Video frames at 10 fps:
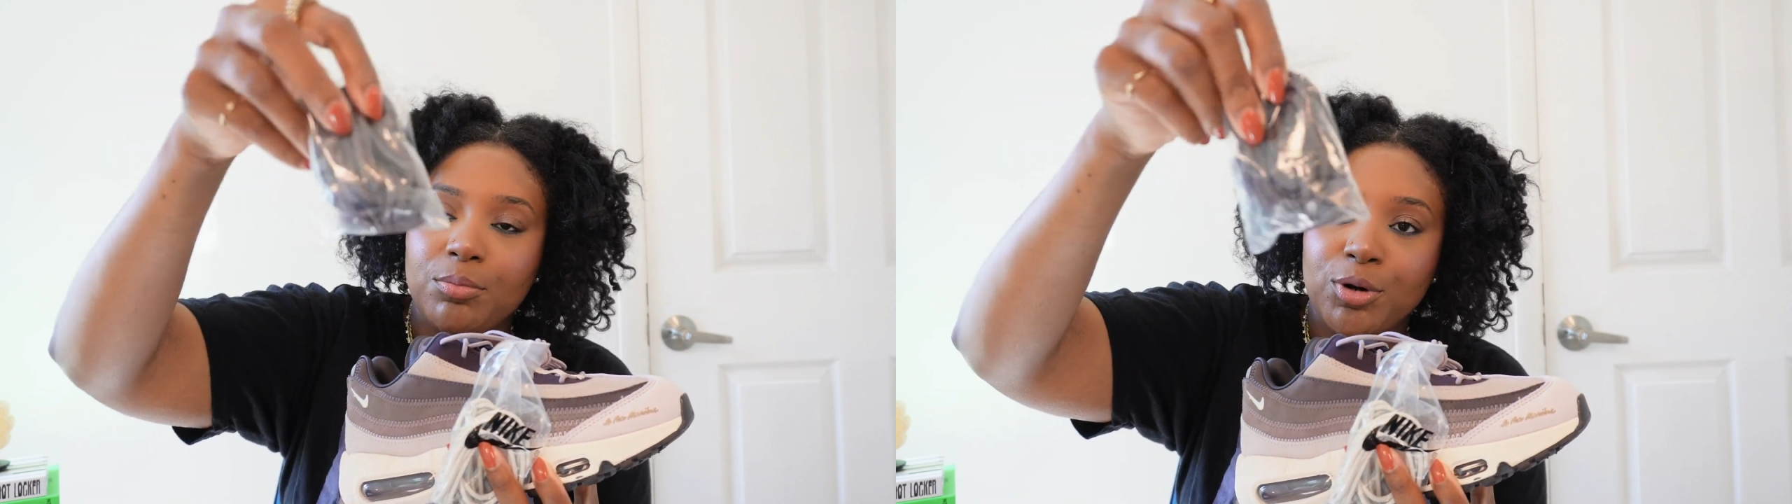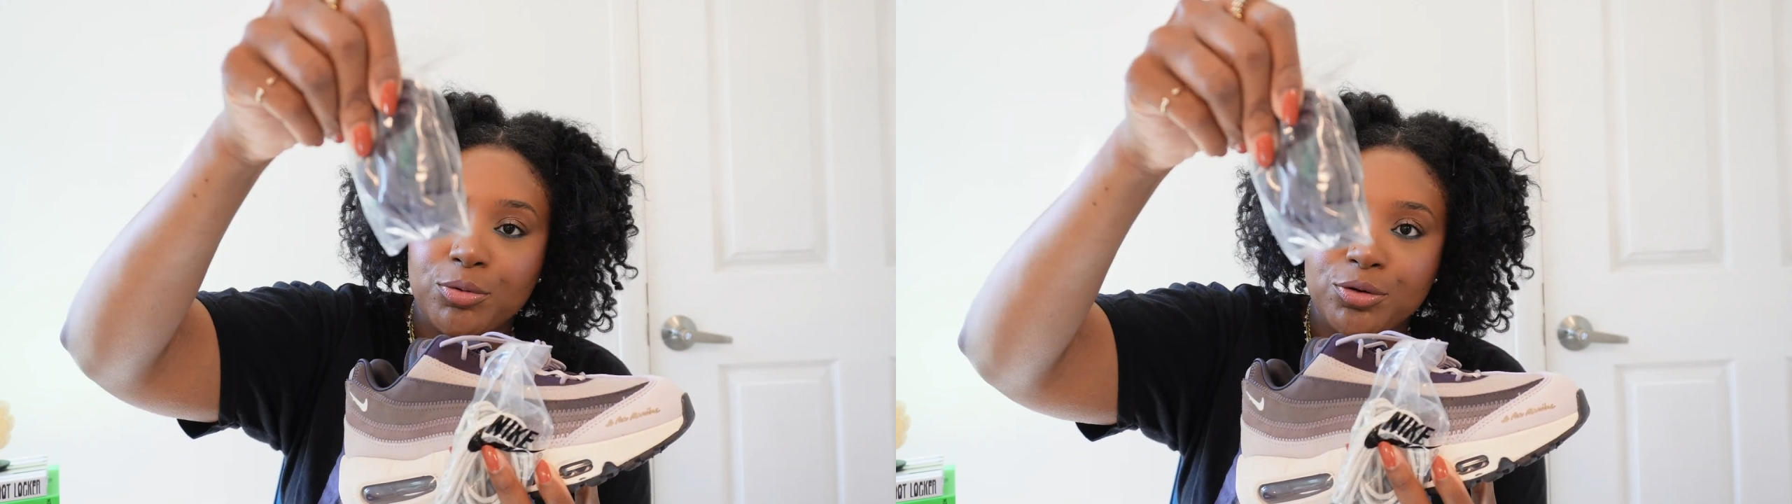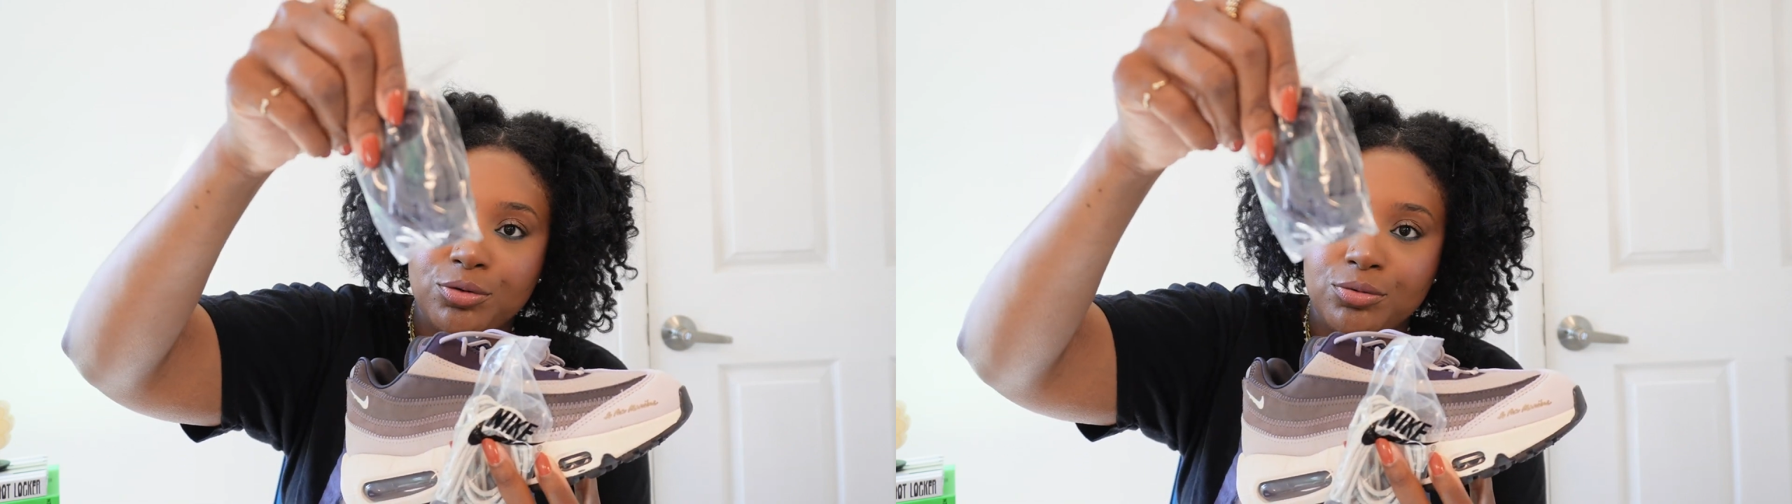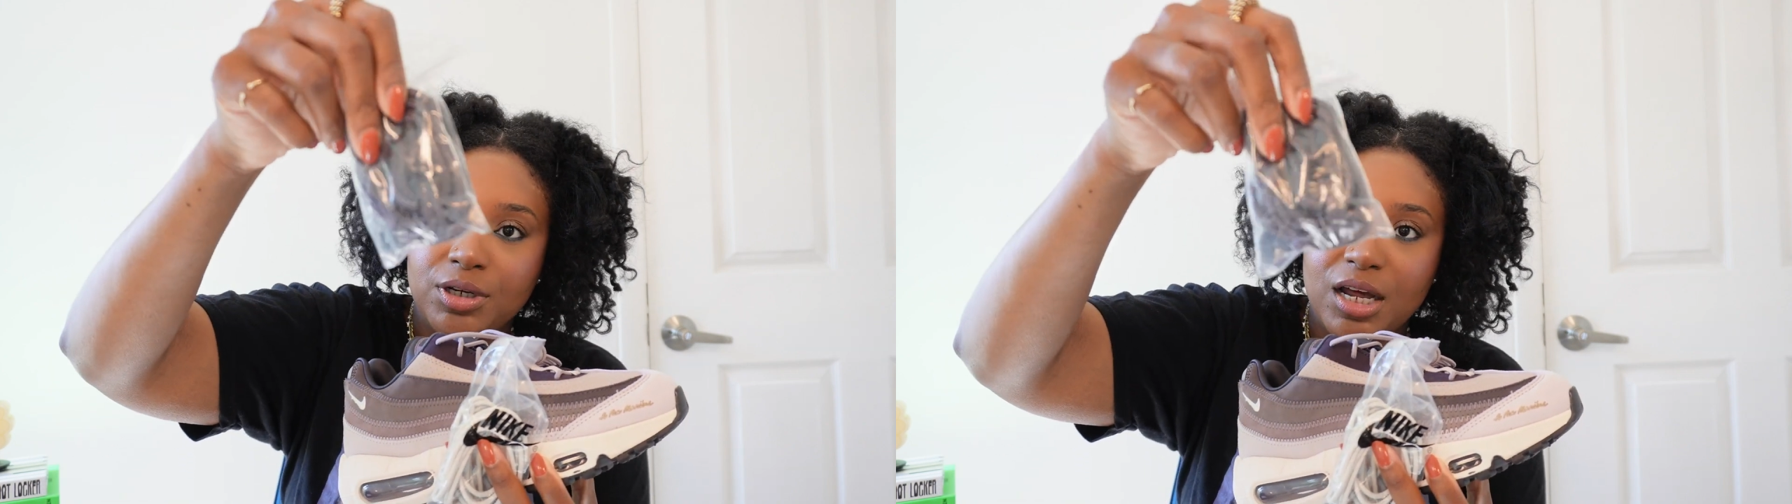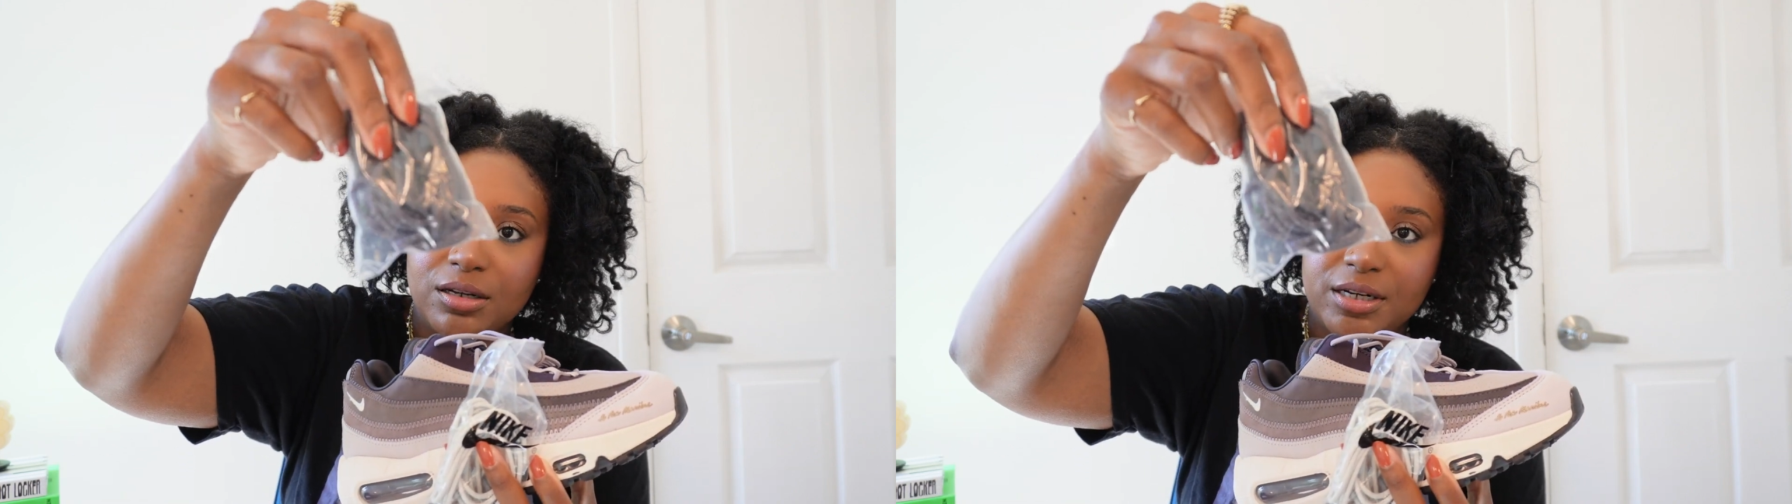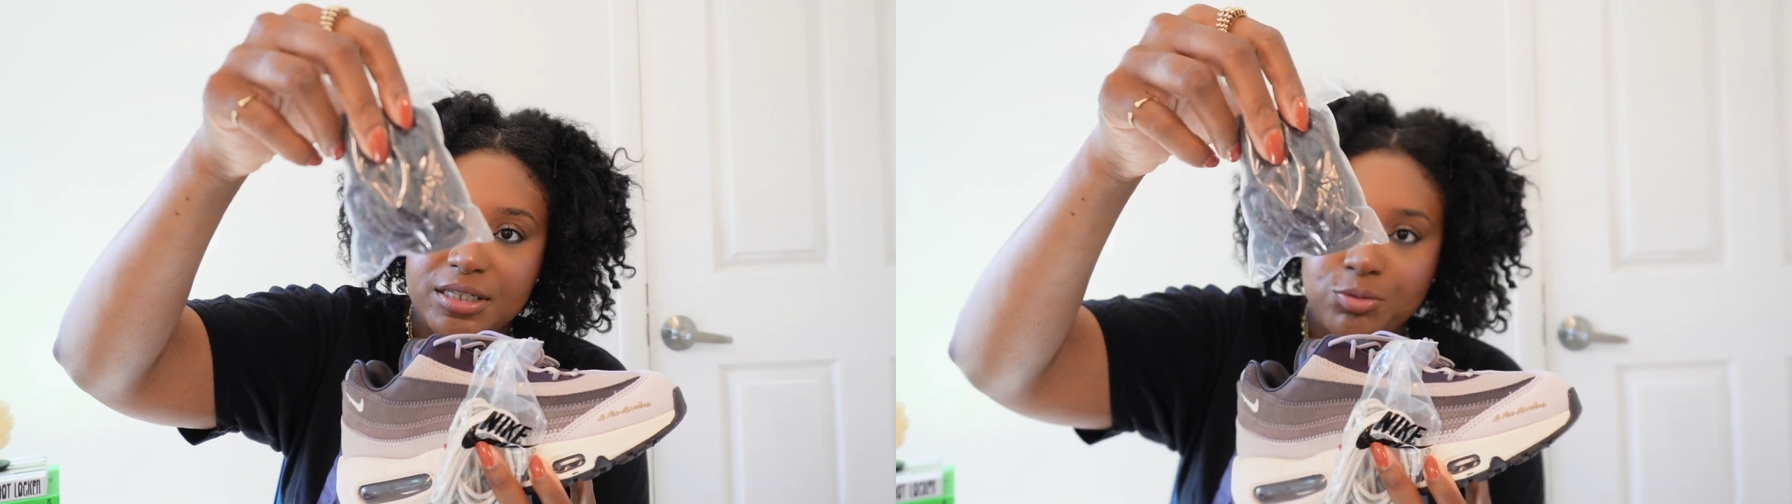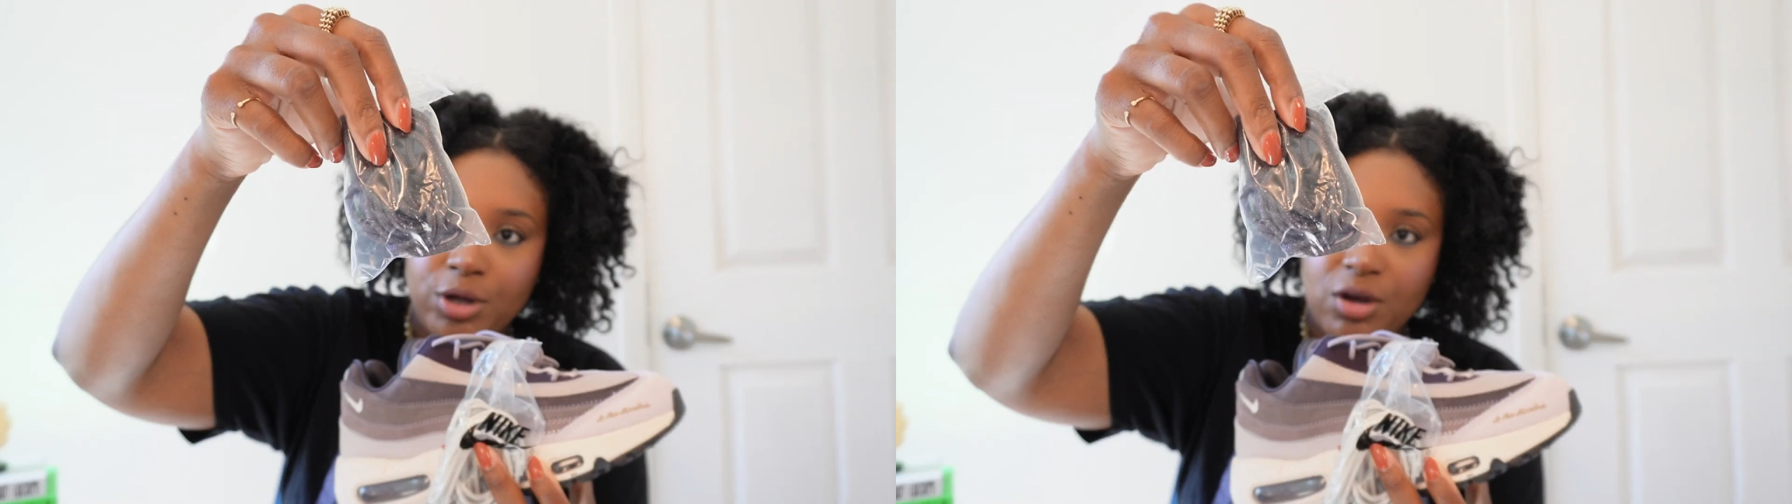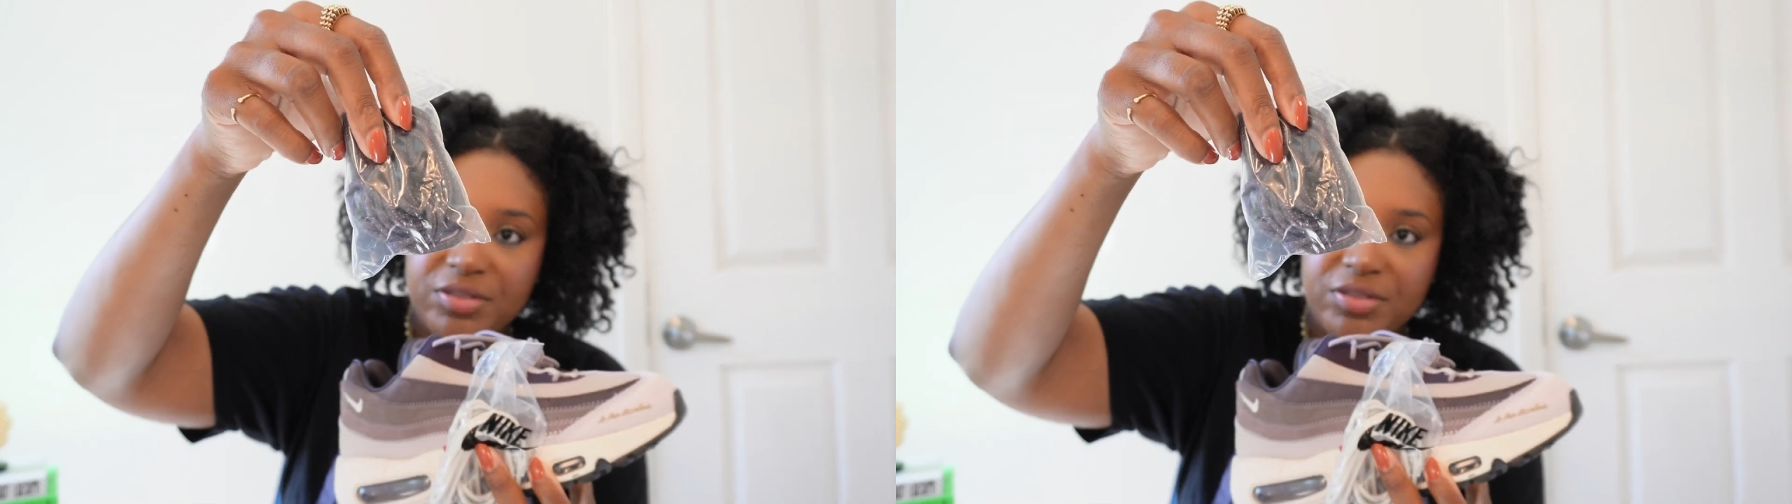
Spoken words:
maroon color as well